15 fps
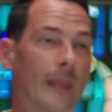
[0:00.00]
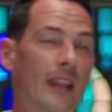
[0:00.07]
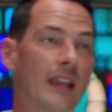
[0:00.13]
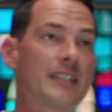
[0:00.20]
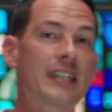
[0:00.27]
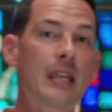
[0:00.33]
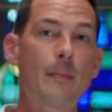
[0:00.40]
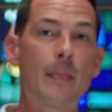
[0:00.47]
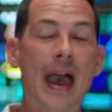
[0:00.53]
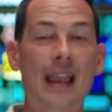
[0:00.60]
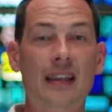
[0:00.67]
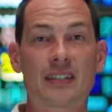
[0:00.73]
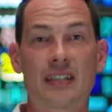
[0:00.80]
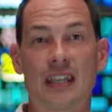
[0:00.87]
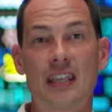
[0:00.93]
Let's get
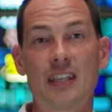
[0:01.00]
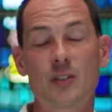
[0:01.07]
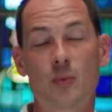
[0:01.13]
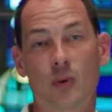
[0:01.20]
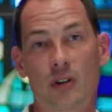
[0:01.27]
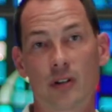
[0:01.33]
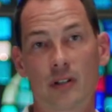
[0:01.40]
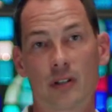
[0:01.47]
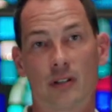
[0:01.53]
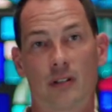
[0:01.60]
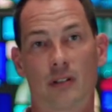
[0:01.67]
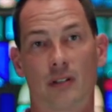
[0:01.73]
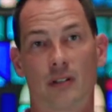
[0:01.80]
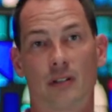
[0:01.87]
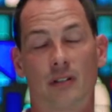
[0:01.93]
back to his word.
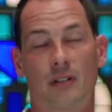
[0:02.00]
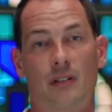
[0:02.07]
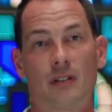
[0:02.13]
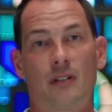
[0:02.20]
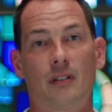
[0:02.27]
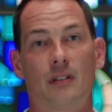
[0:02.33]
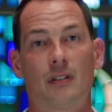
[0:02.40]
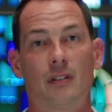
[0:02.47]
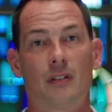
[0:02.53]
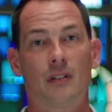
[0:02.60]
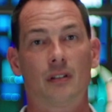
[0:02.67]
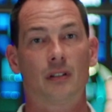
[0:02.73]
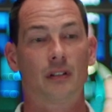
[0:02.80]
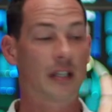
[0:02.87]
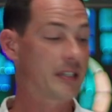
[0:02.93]

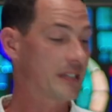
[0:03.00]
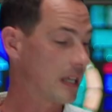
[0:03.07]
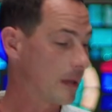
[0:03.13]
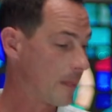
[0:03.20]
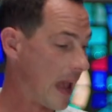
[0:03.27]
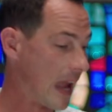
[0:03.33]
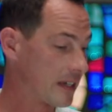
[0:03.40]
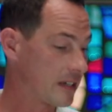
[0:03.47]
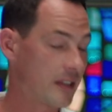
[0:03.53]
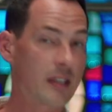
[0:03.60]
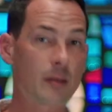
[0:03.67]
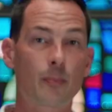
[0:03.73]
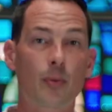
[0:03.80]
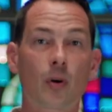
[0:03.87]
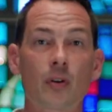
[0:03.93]
Let's get back to the
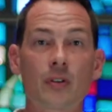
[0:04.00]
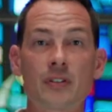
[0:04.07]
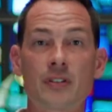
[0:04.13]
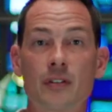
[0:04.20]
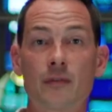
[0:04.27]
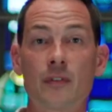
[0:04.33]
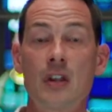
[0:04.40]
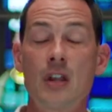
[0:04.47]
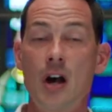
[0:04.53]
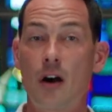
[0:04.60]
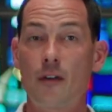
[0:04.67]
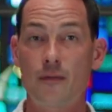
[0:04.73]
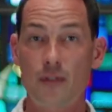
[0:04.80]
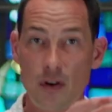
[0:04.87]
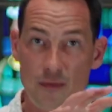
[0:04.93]
importance
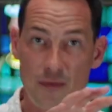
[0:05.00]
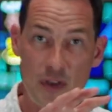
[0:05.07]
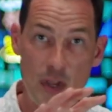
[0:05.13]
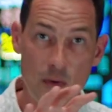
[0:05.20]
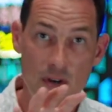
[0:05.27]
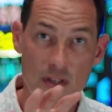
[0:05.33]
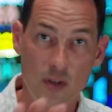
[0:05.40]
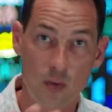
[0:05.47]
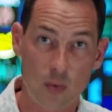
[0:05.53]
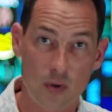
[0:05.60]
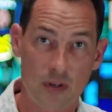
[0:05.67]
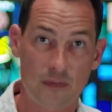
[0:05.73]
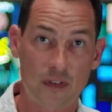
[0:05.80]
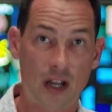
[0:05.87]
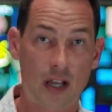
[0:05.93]
of hearing the
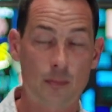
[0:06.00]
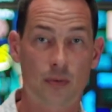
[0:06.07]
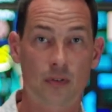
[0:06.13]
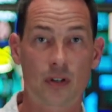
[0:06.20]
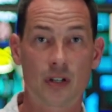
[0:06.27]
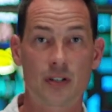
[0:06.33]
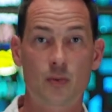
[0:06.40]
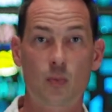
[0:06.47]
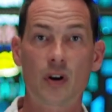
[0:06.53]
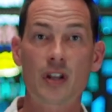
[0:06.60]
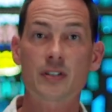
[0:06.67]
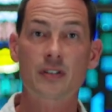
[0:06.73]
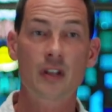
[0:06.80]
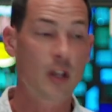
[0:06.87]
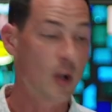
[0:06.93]
word of God preached. Where
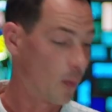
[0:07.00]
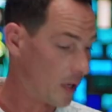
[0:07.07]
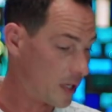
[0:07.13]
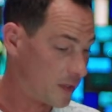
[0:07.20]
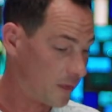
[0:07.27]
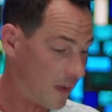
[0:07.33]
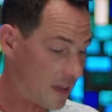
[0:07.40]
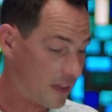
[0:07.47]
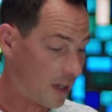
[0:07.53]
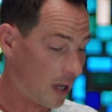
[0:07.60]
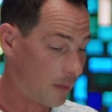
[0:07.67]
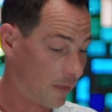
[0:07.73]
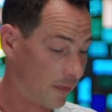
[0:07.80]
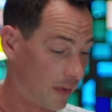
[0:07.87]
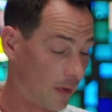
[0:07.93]
does faith
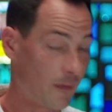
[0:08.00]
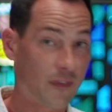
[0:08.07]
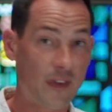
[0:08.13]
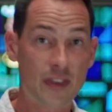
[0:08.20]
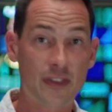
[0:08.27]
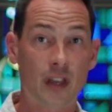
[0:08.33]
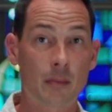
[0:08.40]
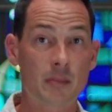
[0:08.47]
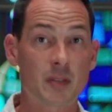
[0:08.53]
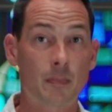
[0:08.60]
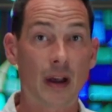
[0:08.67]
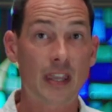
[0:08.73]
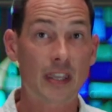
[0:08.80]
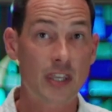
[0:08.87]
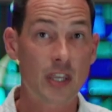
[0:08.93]
come from? Faith comes
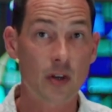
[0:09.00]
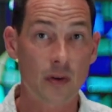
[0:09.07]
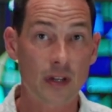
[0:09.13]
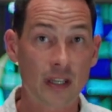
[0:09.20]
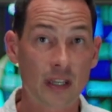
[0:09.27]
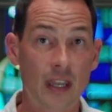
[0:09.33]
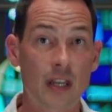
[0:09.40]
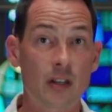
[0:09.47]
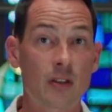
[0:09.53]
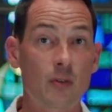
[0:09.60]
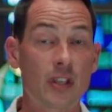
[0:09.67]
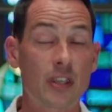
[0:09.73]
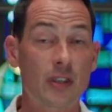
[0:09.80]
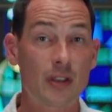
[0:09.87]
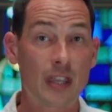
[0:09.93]
by hearing,
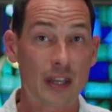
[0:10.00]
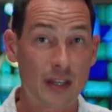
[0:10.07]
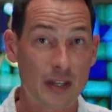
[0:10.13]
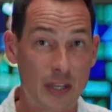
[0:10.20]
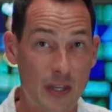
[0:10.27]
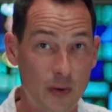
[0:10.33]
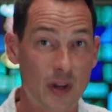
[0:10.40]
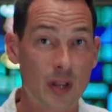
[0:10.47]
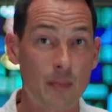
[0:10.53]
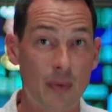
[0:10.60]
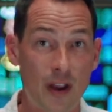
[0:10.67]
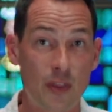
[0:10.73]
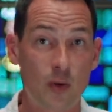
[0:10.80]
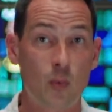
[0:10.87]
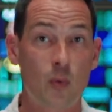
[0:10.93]
and in hearing
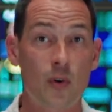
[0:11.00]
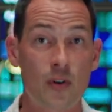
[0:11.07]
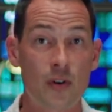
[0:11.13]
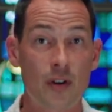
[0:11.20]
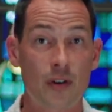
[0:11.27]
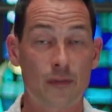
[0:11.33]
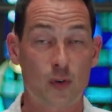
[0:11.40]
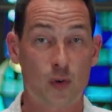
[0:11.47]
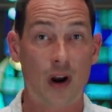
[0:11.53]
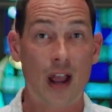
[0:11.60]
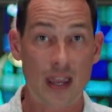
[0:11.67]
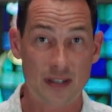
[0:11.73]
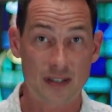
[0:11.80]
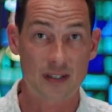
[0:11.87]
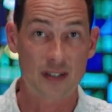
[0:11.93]
by the word of
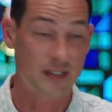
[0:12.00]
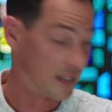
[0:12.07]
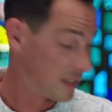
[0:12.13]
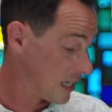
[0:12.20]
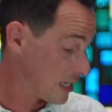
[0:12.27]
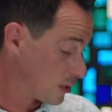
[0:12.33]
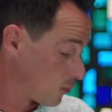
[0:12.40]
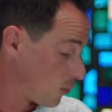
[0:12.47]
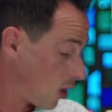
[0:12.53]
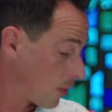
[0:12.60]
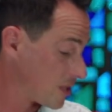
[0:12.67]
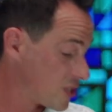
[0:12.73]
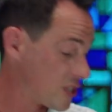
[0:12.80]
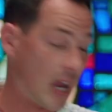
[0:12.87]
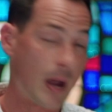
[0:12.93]
Christ, as it says in
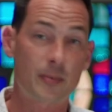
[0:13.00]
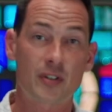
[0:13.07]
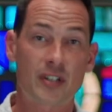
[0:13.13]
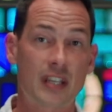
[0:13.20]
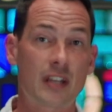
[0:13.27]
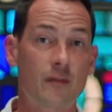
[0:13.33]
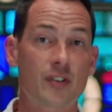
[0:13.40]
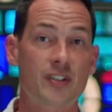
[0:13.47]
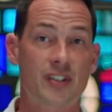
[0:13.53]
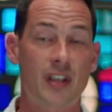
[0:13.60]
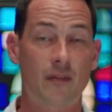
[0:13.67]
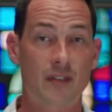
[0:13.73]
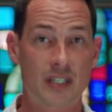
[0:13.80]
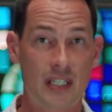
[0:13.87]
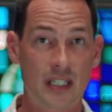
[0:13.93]
Romans chapter 10, verse
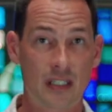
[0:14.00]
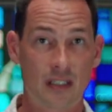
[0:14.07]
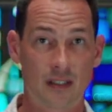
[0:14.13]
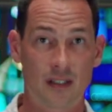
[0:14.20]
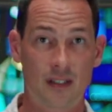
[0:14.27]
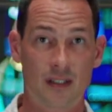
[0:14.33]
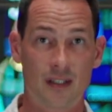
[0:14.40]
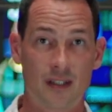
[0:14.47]
17.